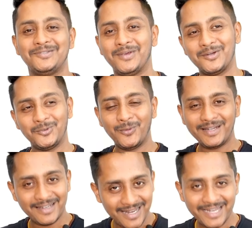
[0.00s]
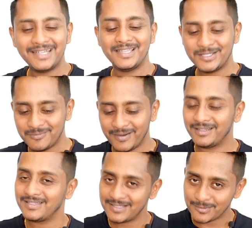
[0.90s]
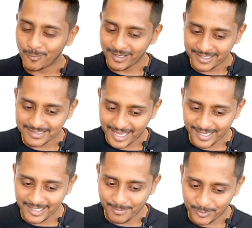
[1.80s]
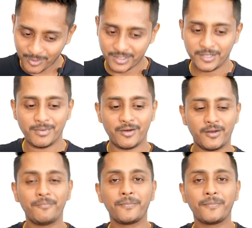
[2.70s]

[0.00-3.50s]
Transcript: You can do it at lightning speed. This is what exactly I'm talking about.